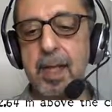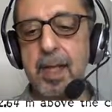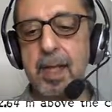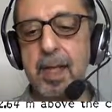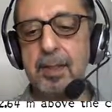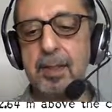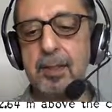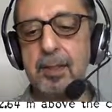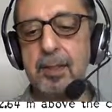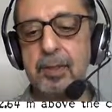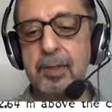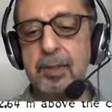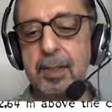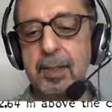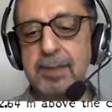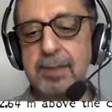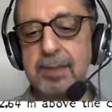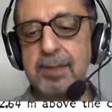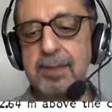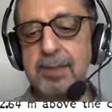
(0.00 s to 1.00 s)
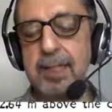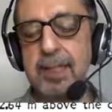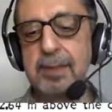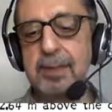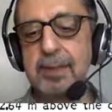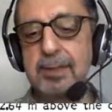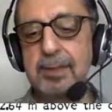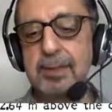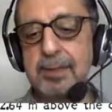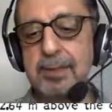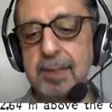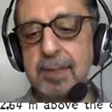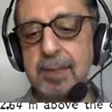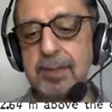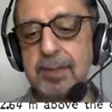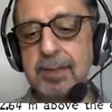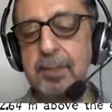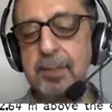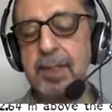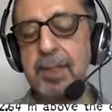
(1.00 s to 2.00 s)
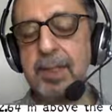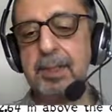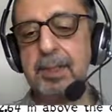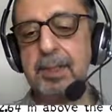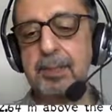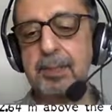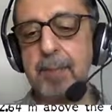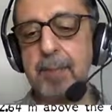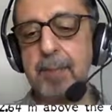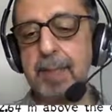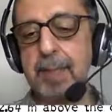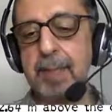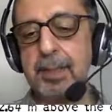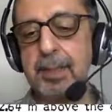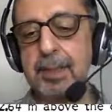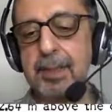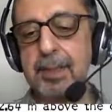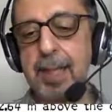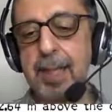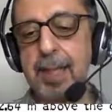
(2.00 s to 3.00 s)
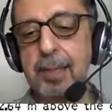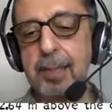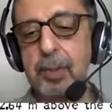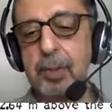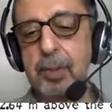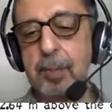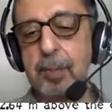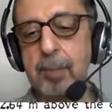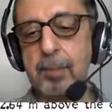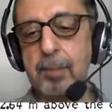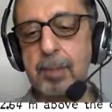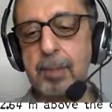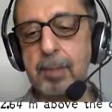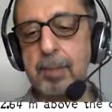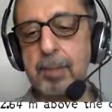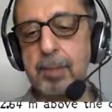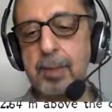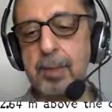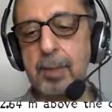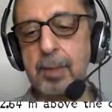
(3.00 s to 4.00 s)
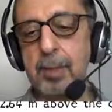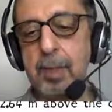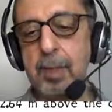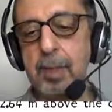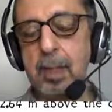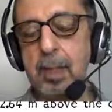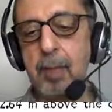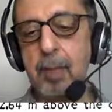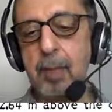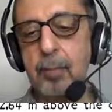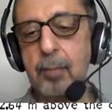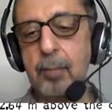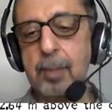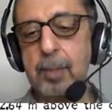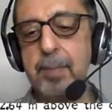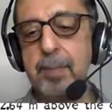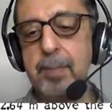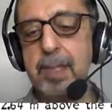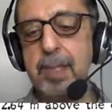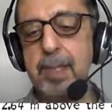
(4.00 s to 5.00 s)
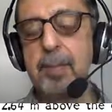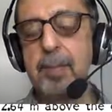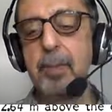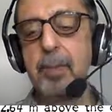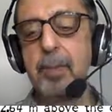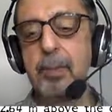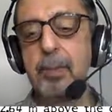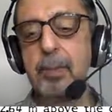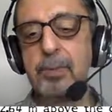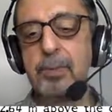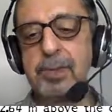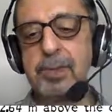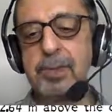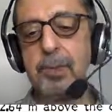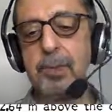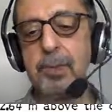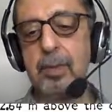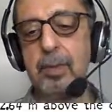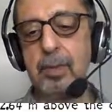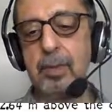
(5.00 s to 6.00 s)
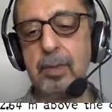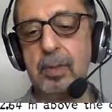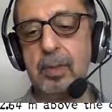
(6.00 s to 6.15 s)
the thrust experienced by the tank top would be equal to 0,